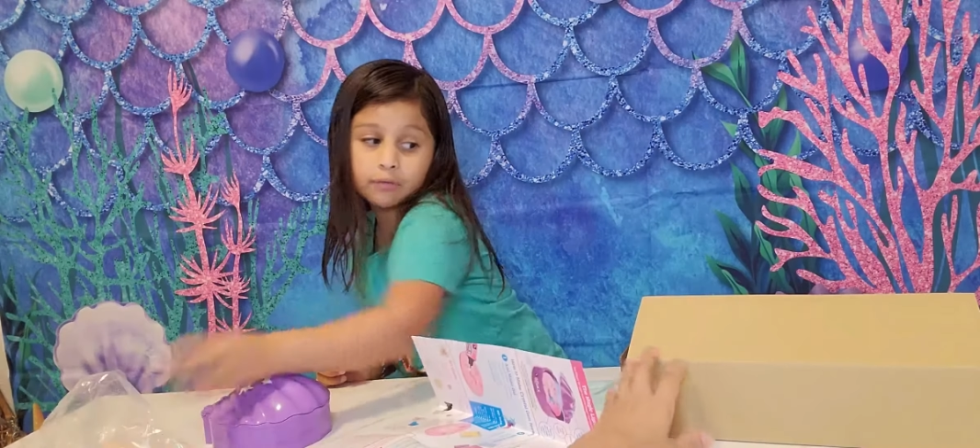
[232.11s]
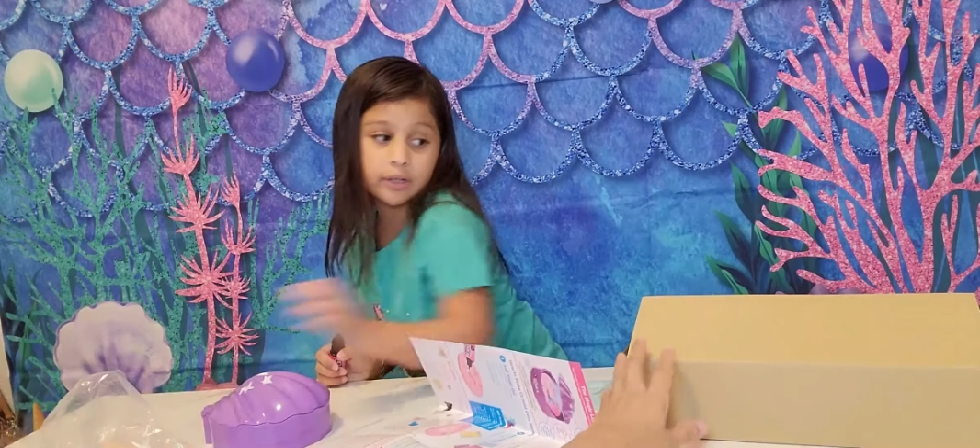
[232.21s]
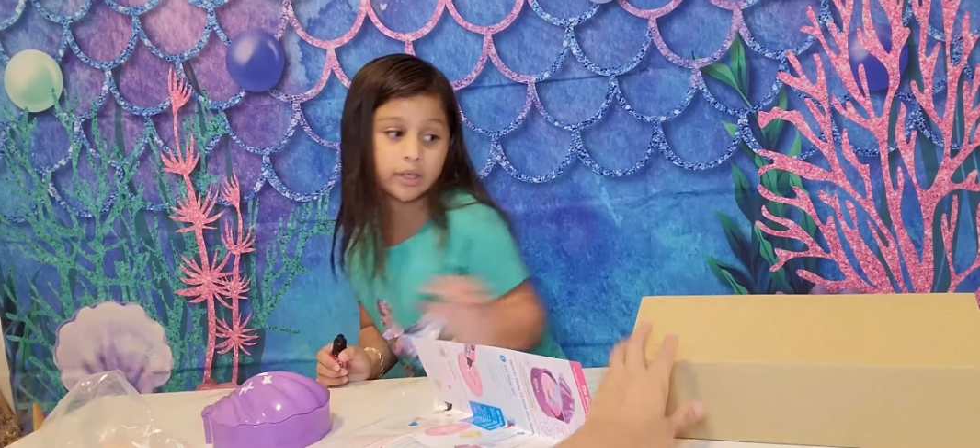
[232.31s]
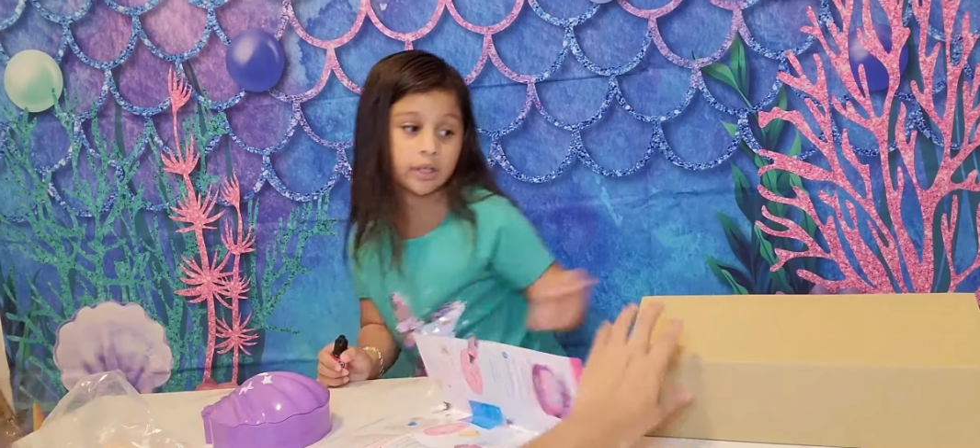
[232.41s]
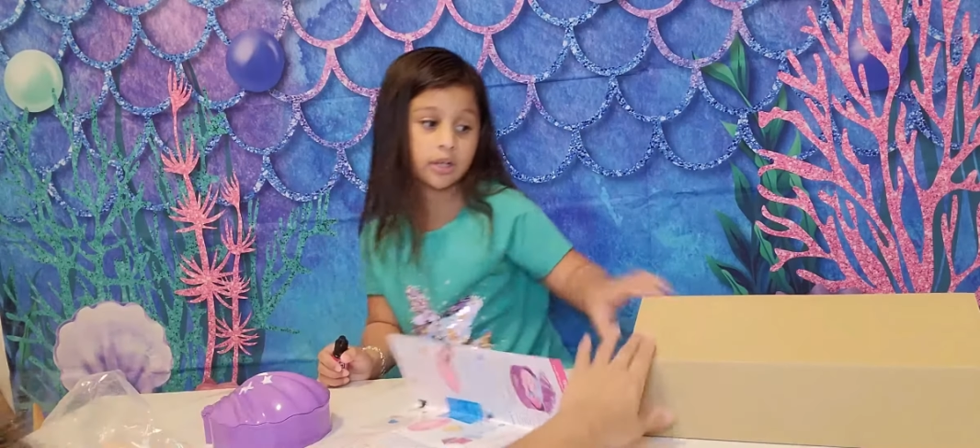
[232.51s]
over
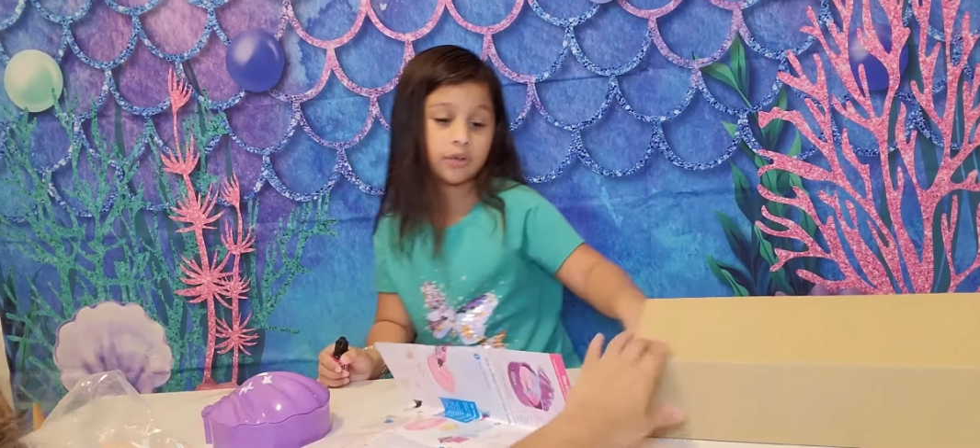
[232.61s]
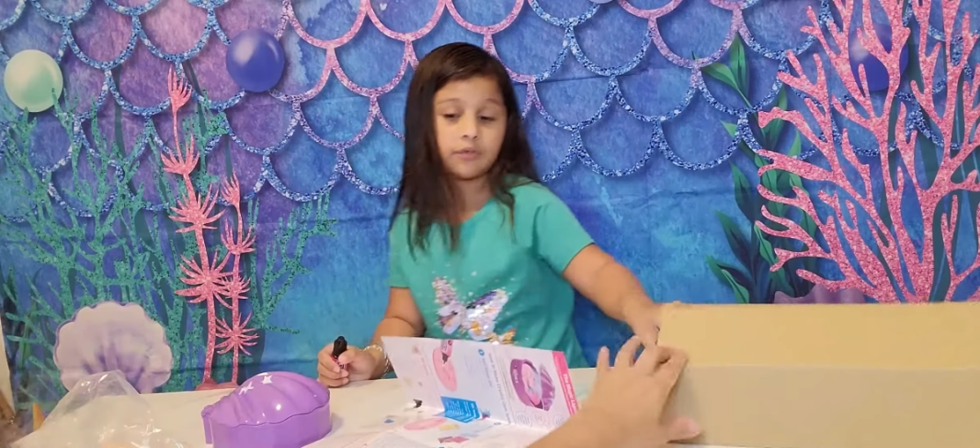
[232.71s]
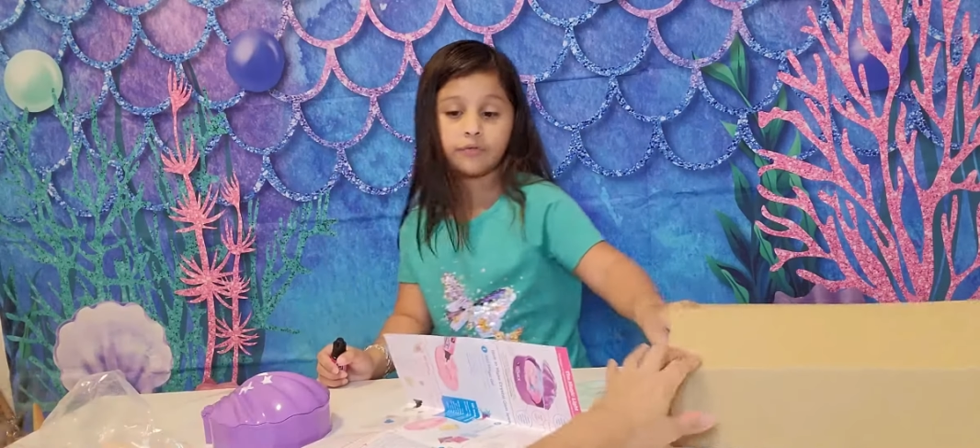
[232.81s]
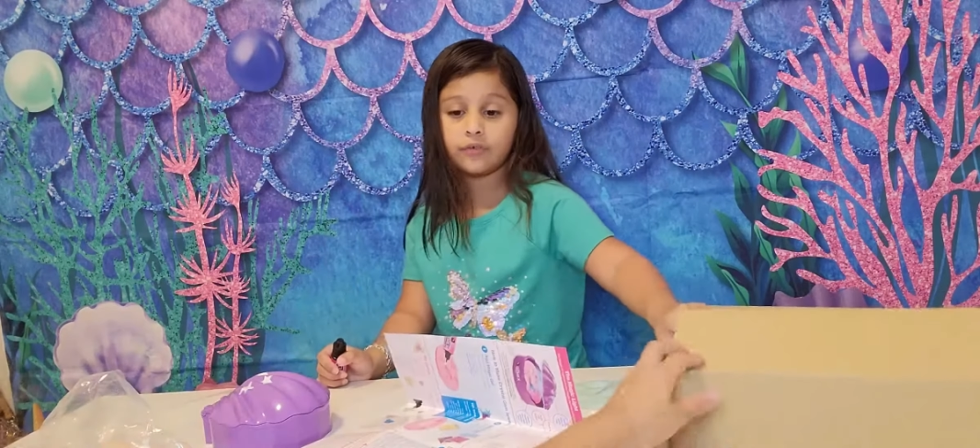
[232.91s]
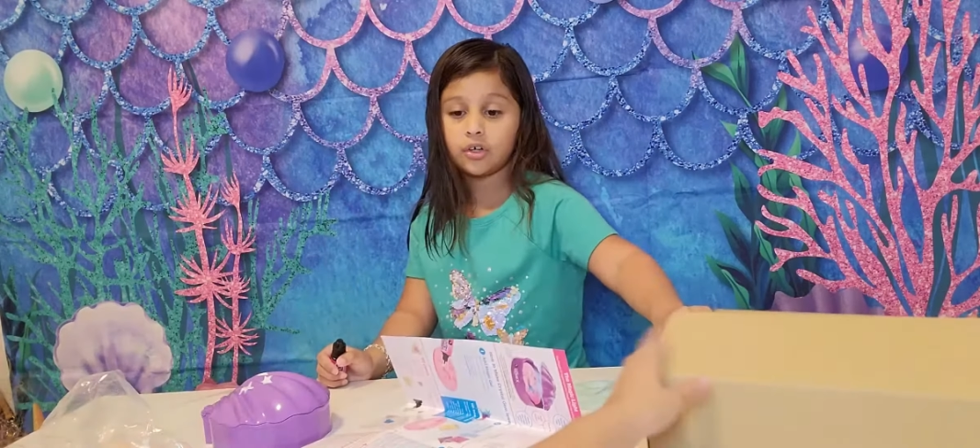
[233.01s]
here
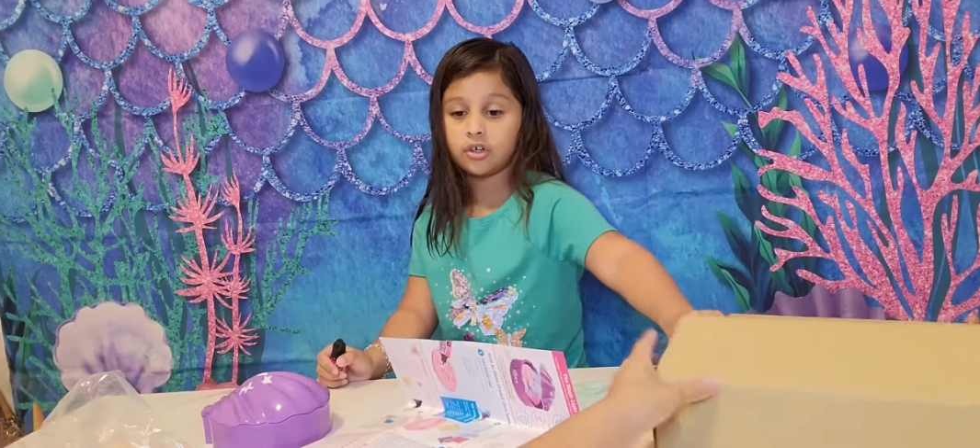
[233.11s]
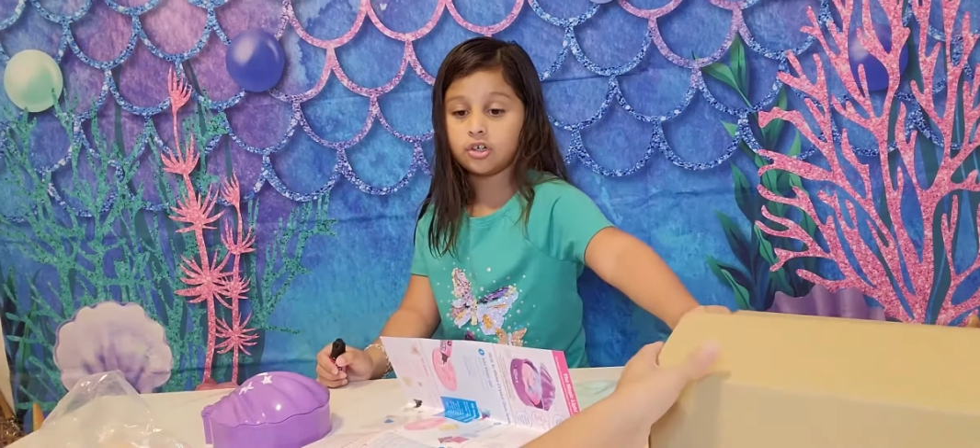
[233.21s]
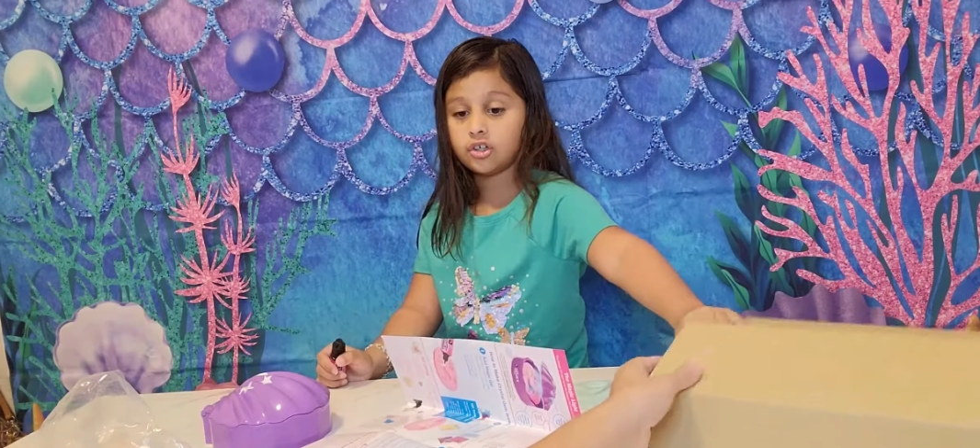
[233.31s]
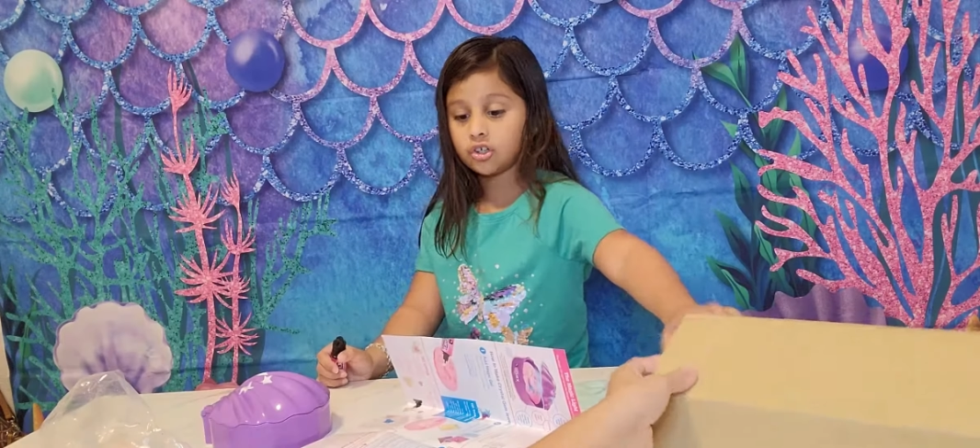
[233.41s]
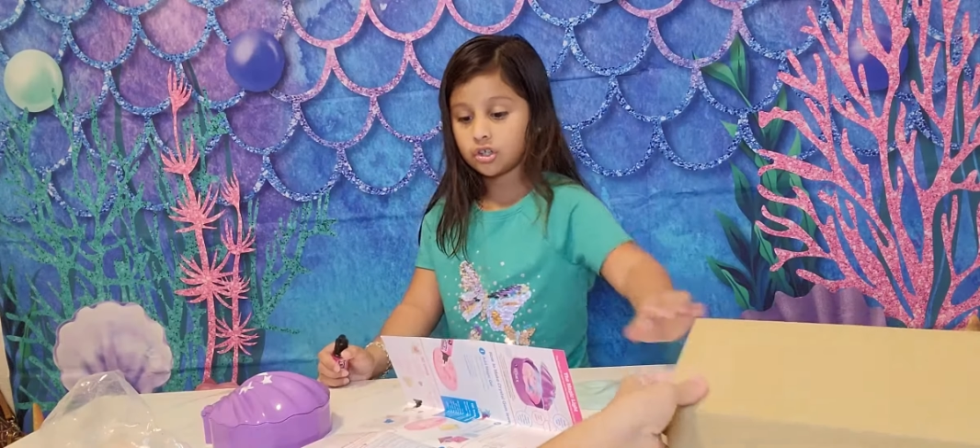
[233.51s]

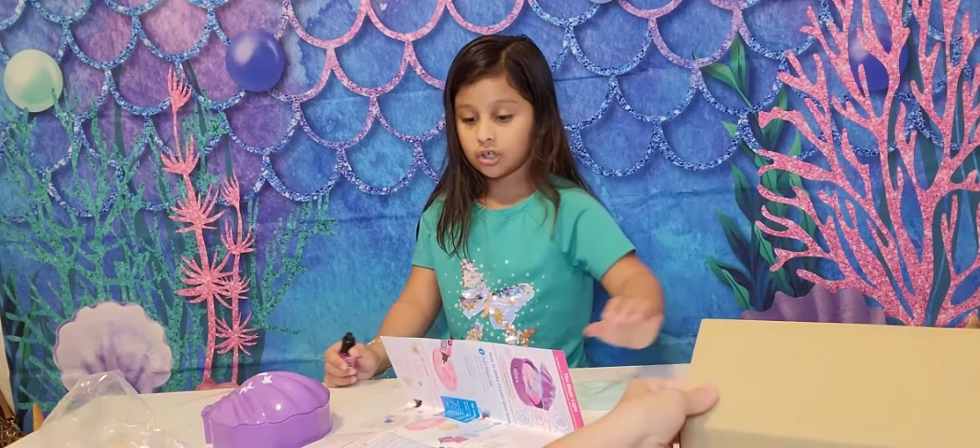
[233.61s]
first,